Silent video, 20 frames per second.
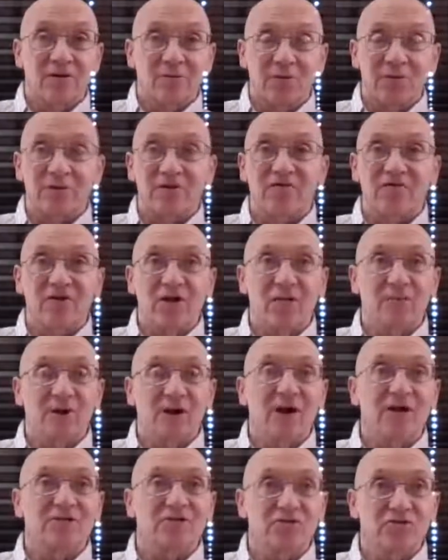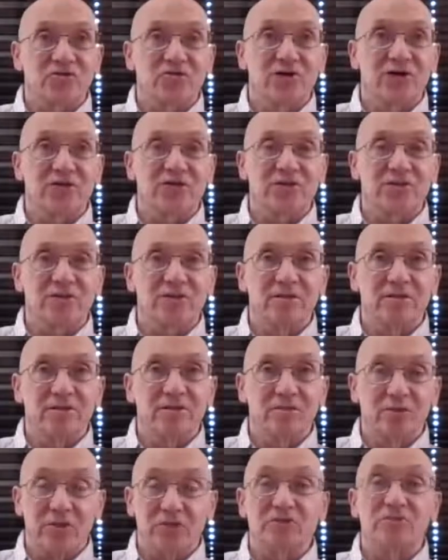We develop concentration.
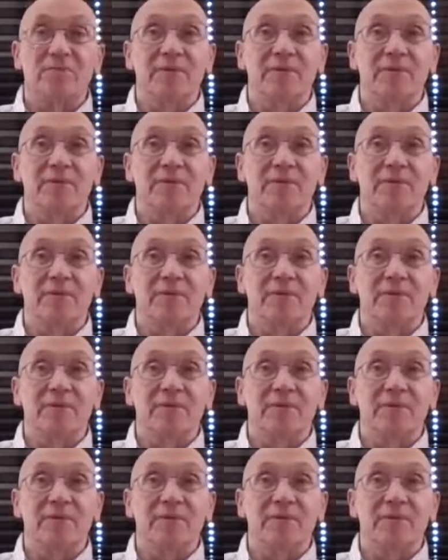We use